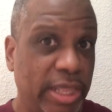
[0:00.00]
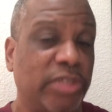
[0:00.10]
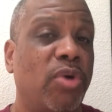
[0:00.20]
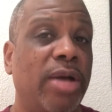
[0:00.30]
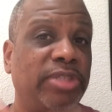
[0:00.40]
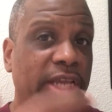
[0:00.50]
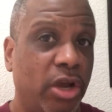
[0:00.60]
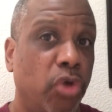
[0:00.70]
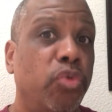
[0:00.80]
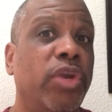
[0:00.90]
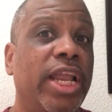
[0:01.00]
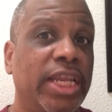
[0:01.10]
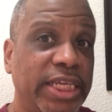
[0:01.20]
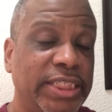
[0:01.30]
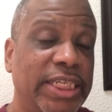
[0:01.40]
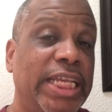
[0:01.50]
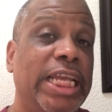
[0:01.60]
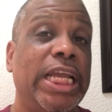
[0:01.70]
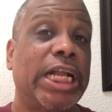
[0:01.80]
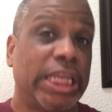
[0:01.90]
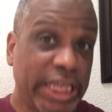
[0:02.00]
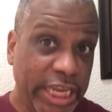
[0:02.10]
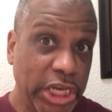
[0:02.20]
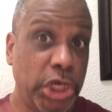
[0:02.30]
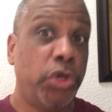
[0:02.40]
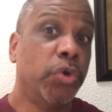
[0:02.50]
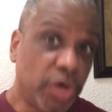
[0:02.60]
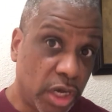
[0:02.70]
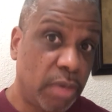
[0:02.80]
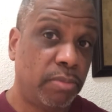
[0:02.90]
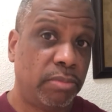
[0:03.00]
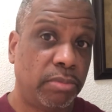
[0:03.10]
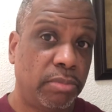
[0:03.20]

That's why I'm saying go through that list, clean you up.